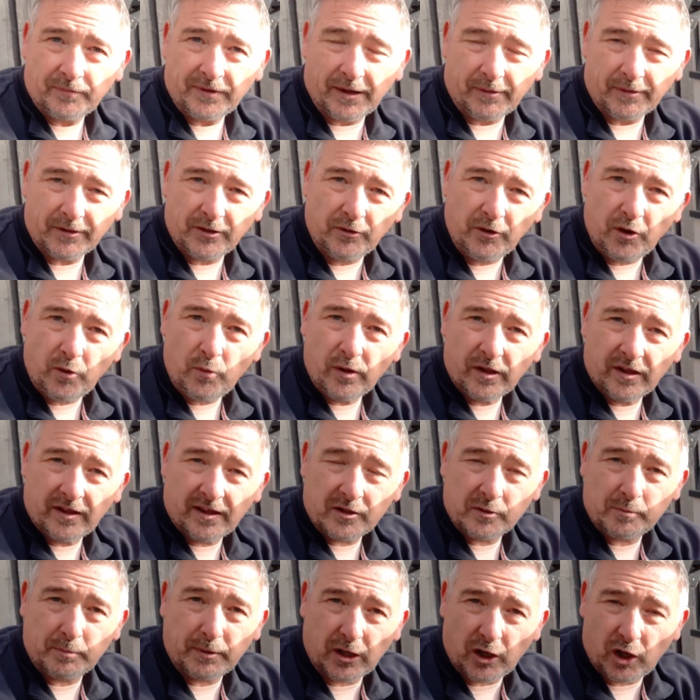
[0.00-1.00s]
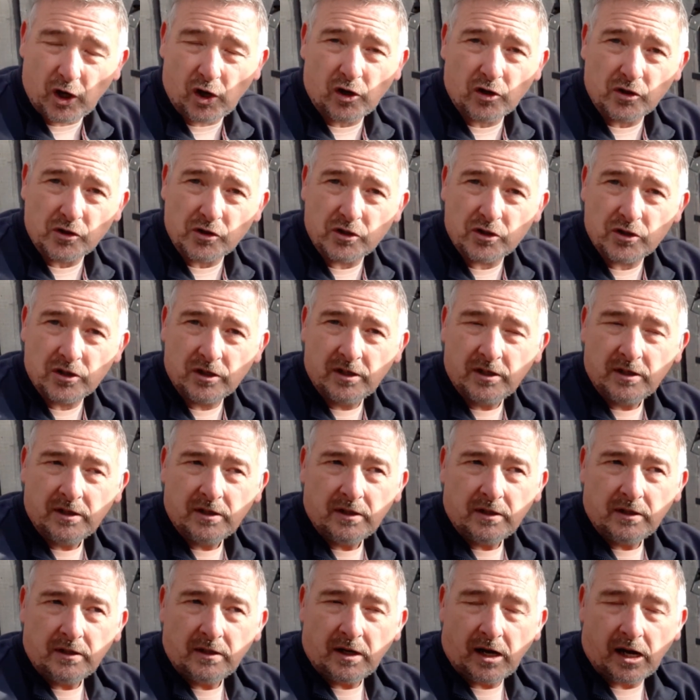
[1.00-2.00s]
Now, I don't know whether that's because
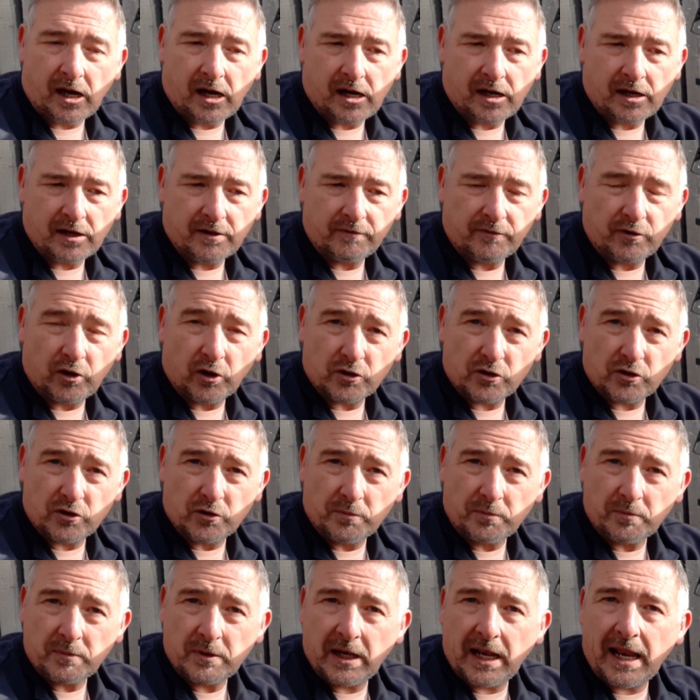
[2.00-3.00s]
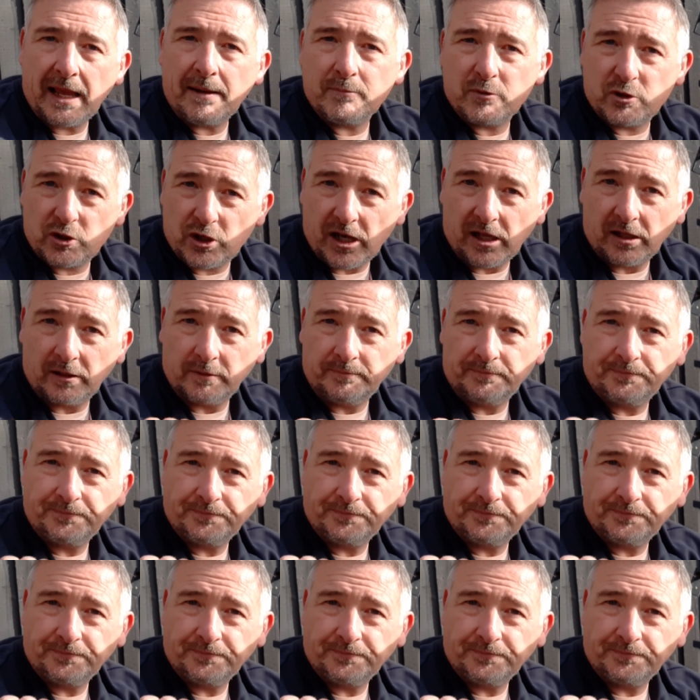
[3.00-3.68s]
I've got some clamshell